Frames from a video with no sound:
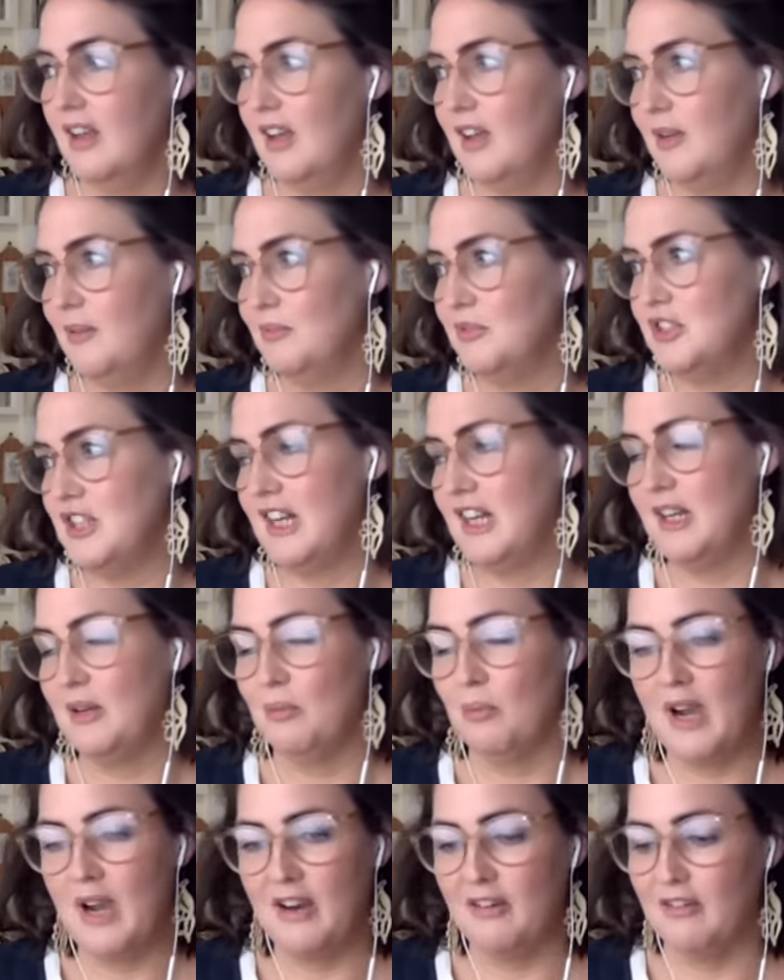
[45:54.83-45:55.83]
um,
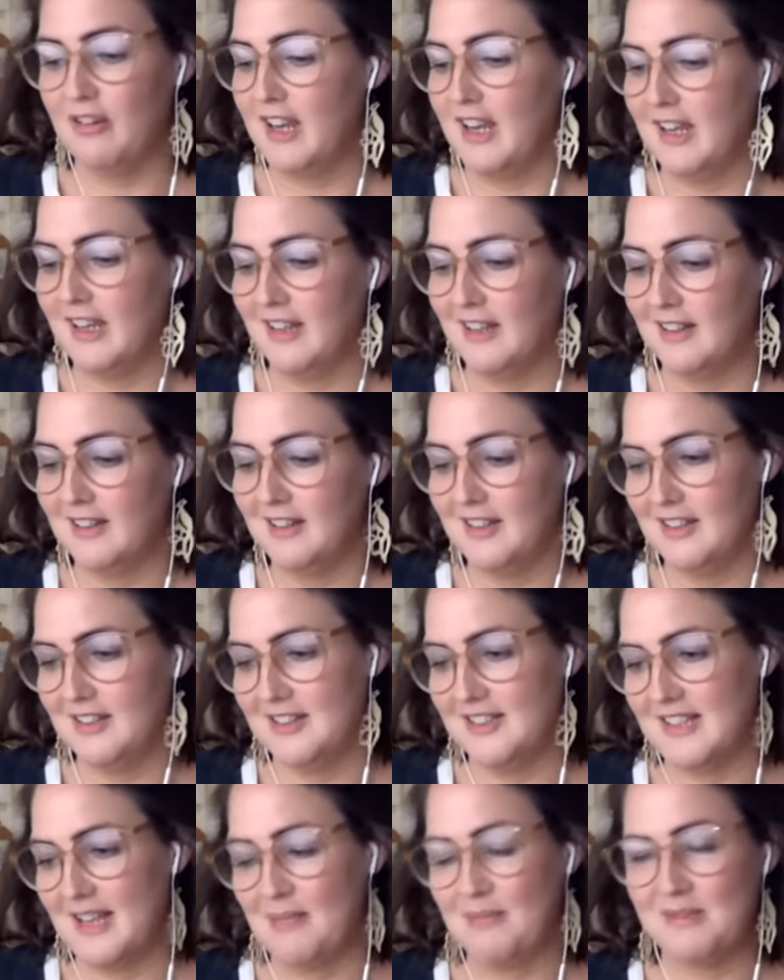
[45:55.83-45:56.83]
Gillian Wearing
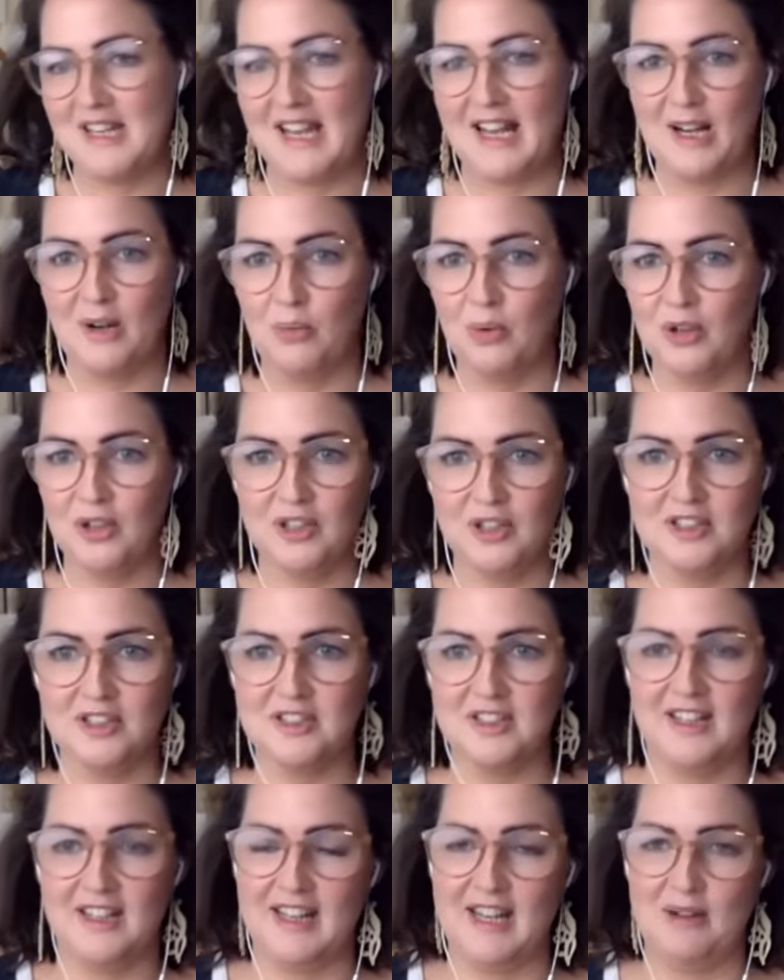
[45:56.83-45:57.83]
and Sam Taylor Wood,
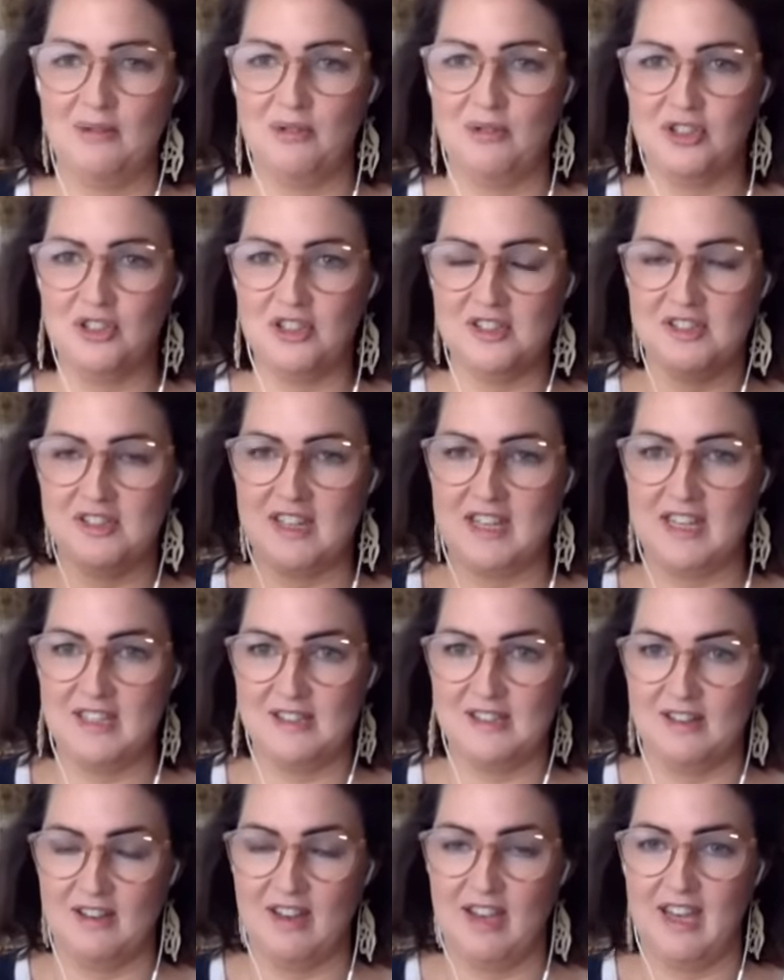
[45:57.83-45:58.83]
and they were just
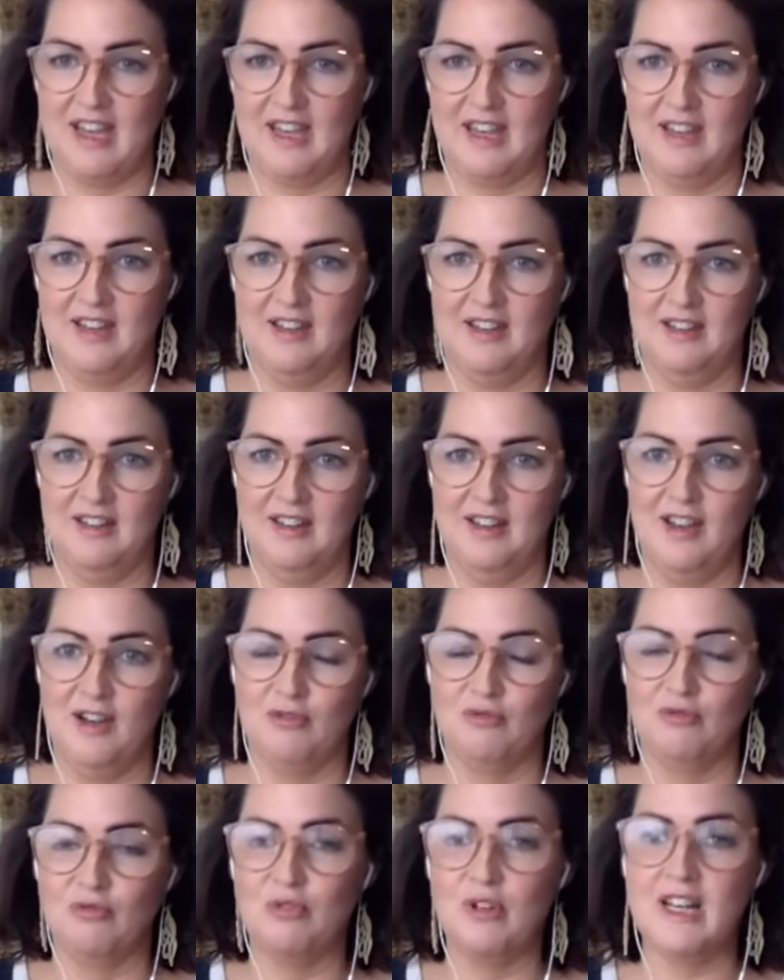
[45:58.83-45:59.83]
these like
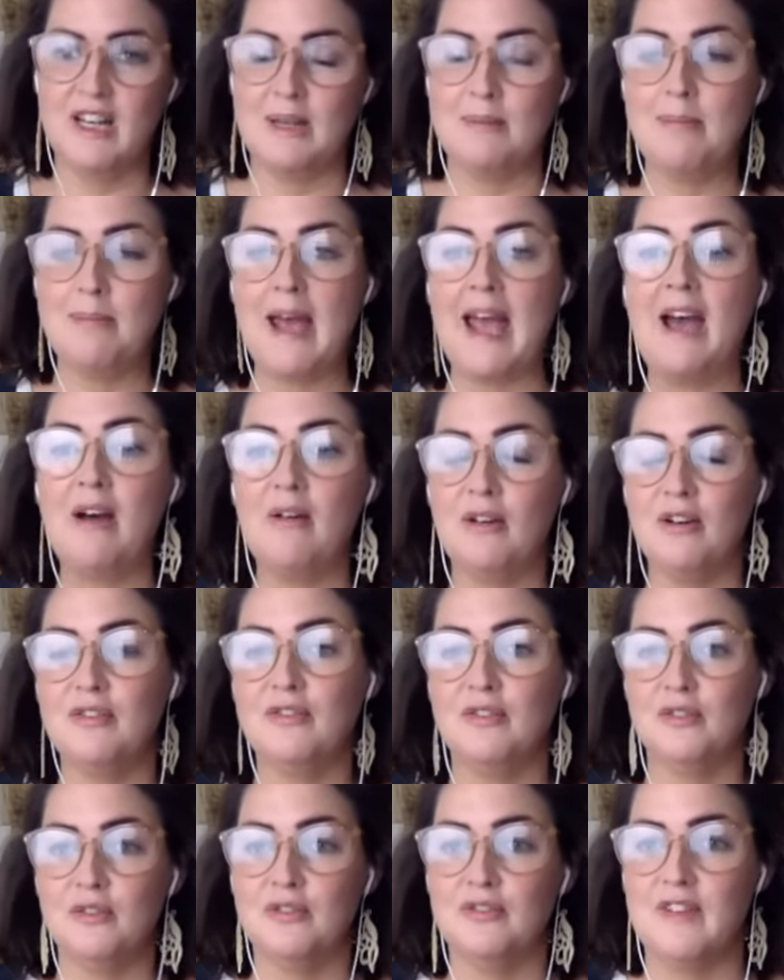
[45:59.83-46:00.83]
really
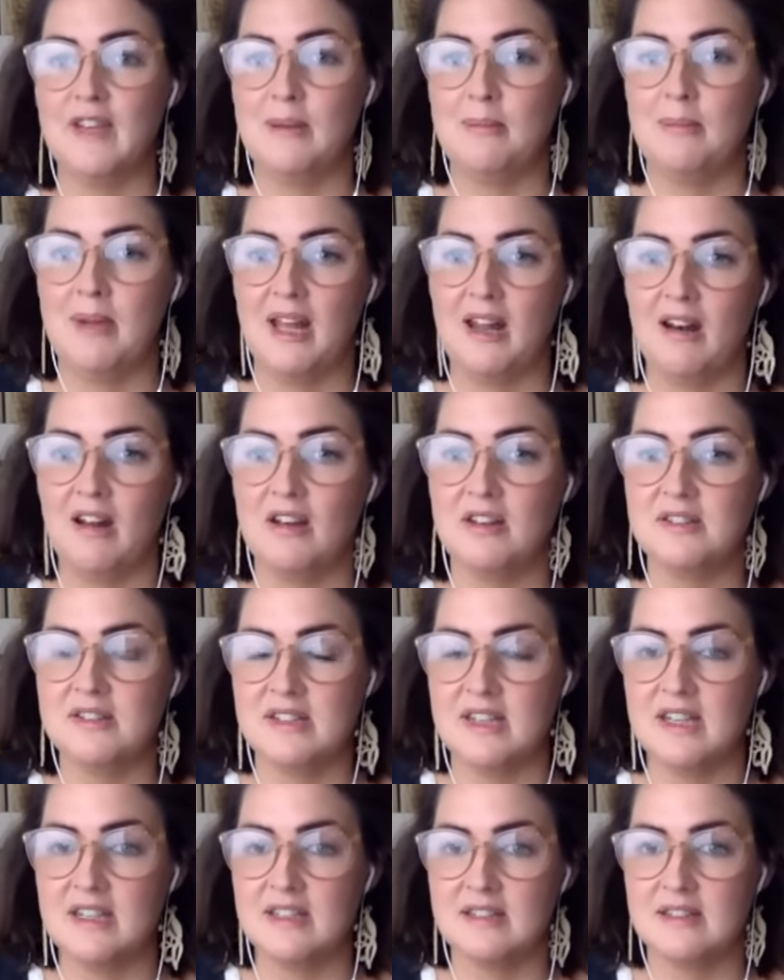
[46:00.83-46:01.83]
powerful female
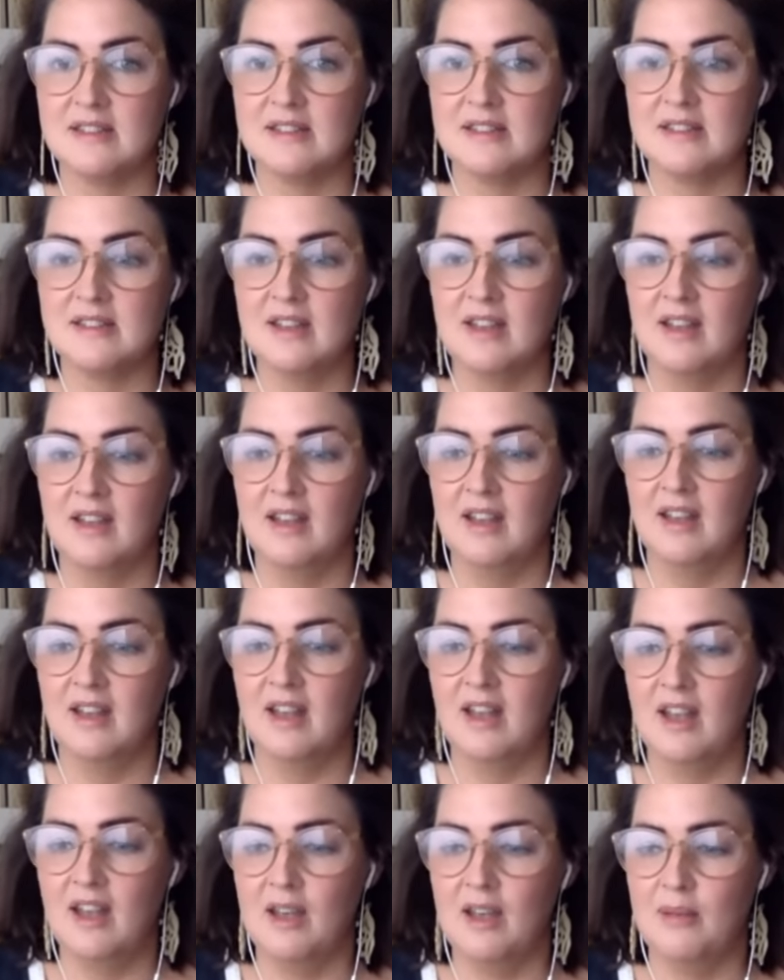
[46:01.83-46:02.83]
artists,
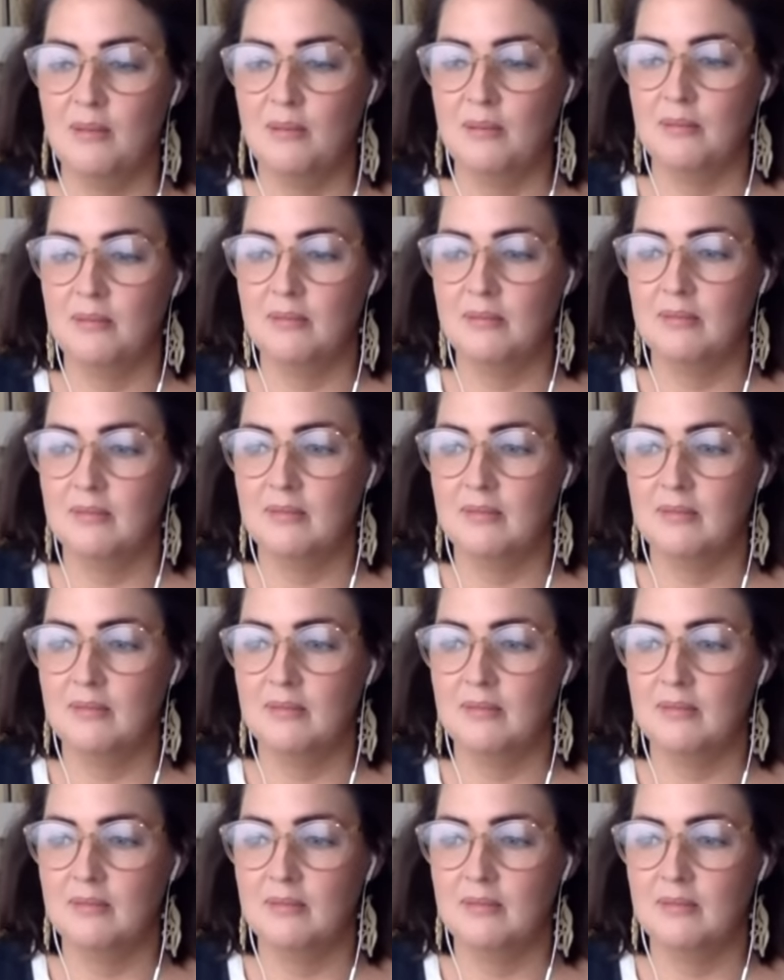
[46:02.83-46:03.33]
um,